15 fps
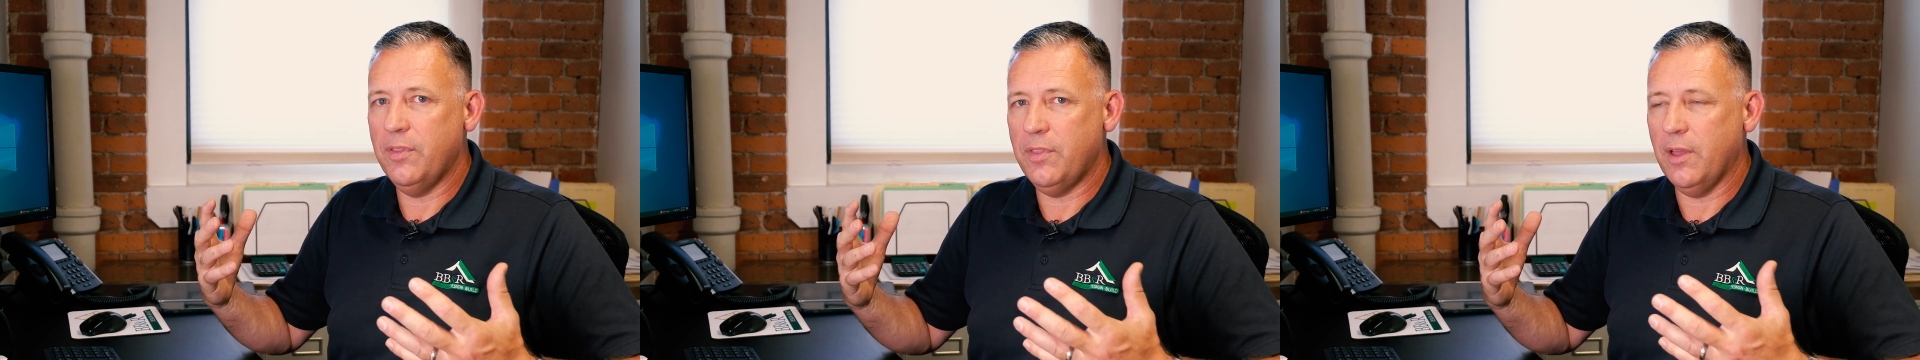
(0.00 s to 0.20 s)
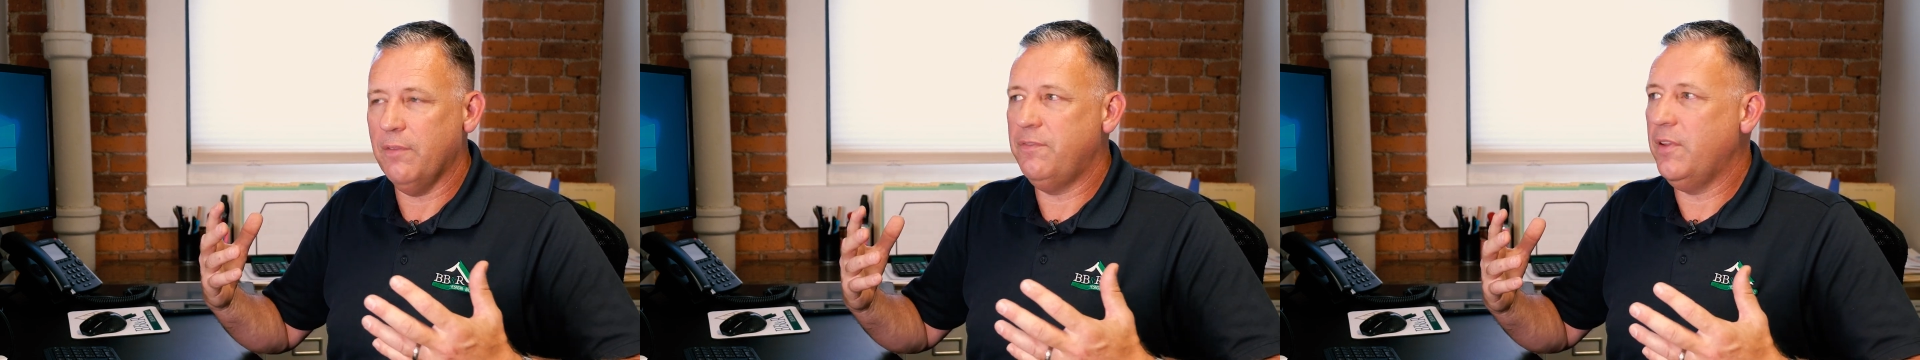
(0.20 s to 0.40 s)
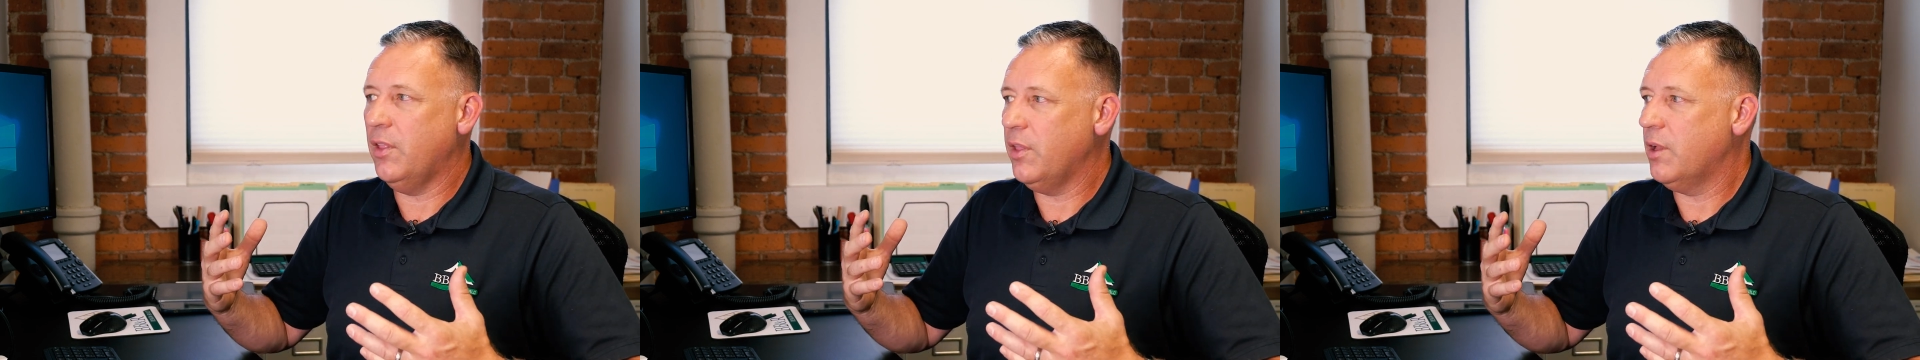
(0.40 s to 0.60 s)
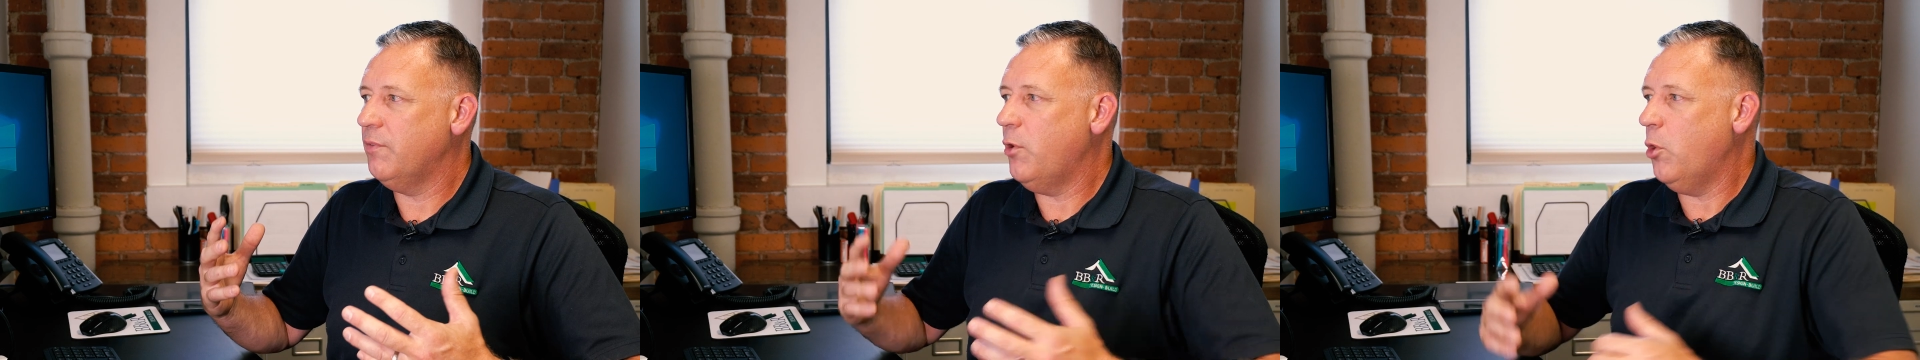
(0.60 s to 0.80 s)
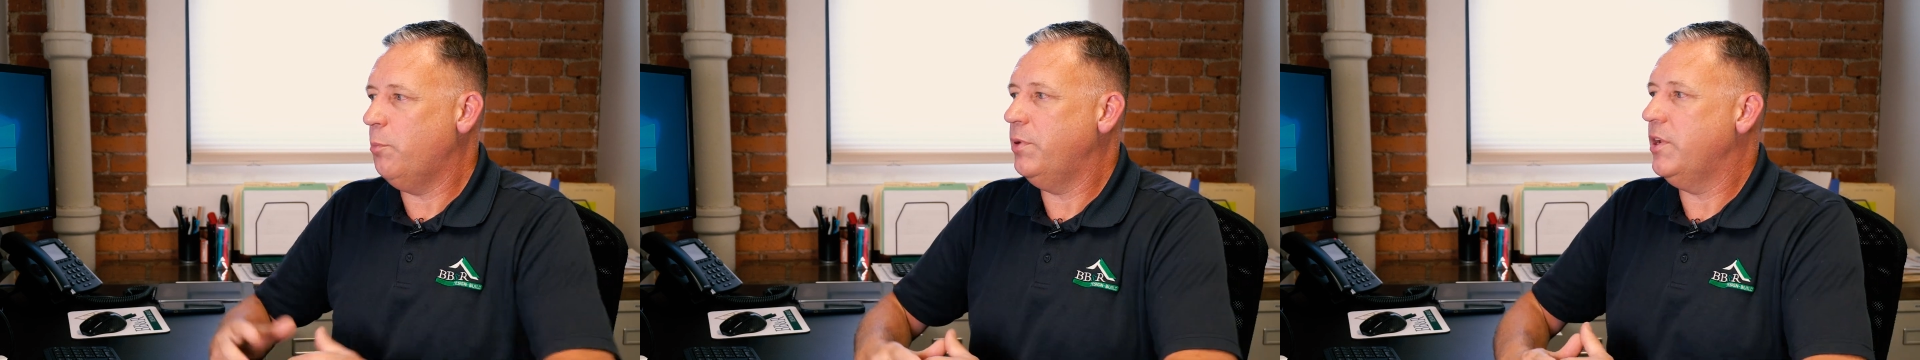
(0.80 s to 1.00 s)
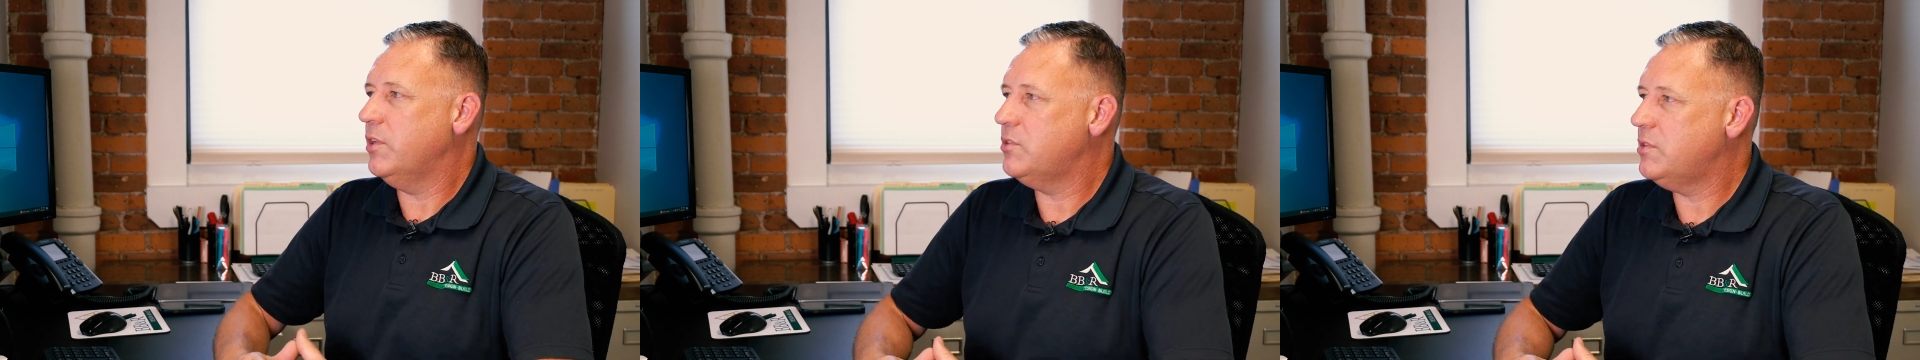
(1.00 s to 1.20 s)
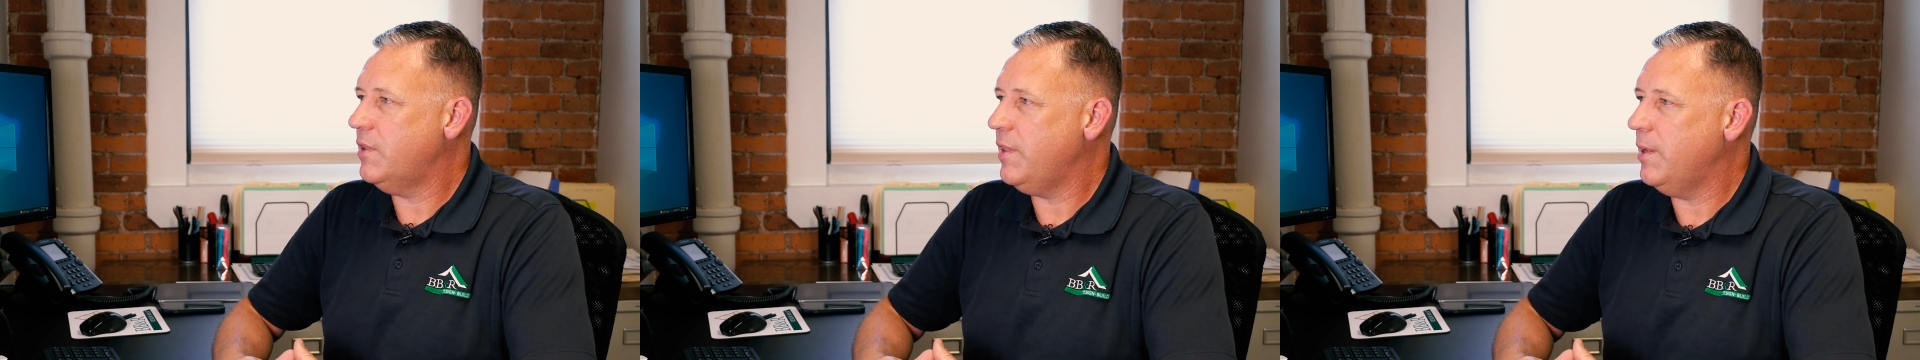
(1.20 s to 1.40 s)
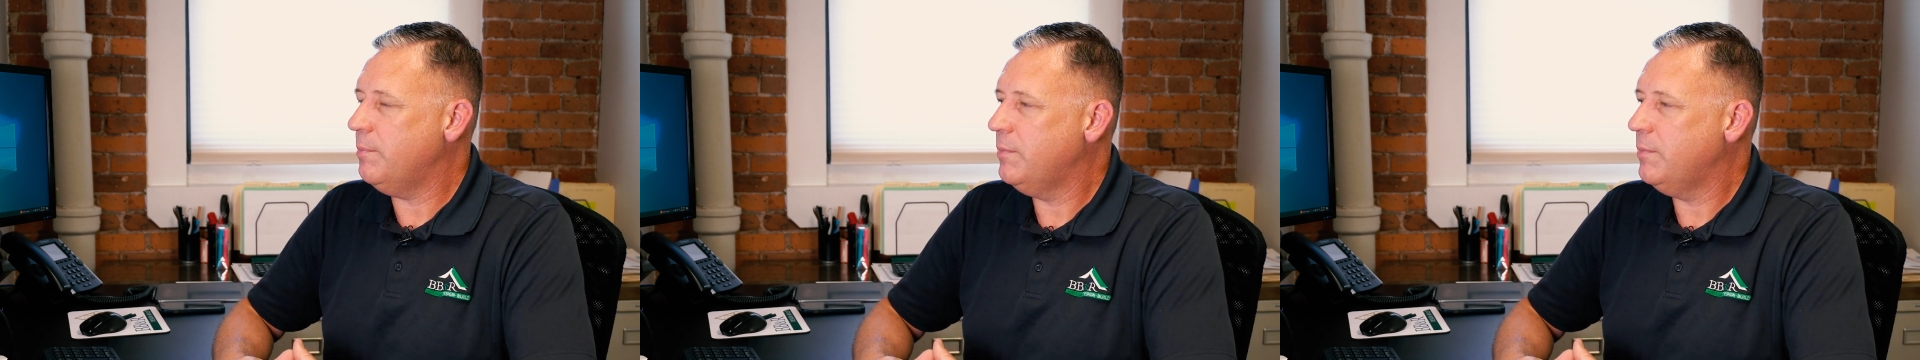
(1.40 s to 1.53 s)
the feeling of openness to them.